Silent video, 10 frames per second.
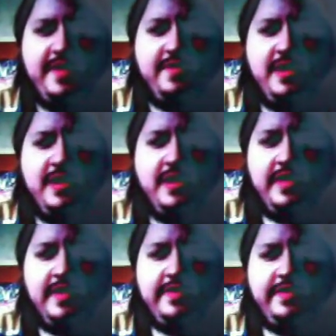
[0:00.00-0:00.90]
So
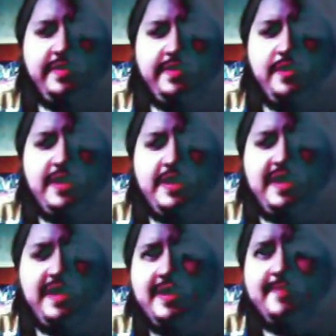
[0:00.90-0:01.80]
he's giving
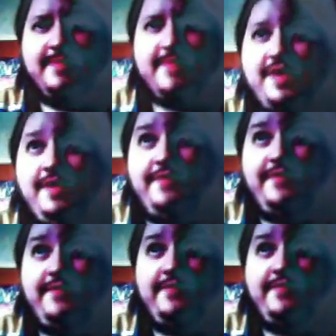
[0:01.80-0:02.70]
himself
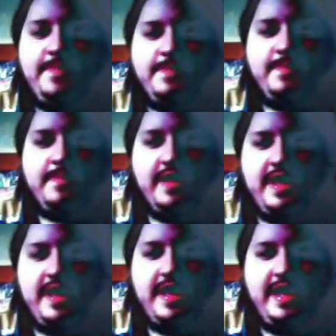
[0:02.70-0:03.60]

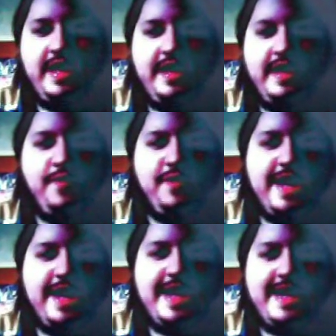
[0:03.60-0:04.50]
4k right
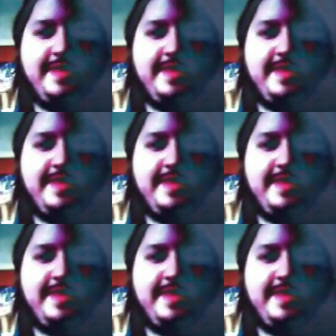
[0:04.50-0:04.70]
there.